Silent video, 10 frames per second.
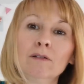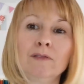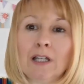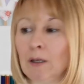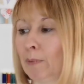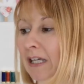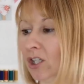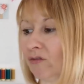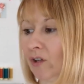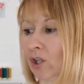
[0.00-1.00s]
a lovely
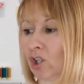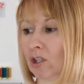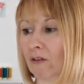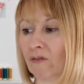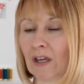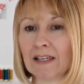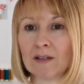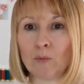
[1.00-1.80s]
peach version of this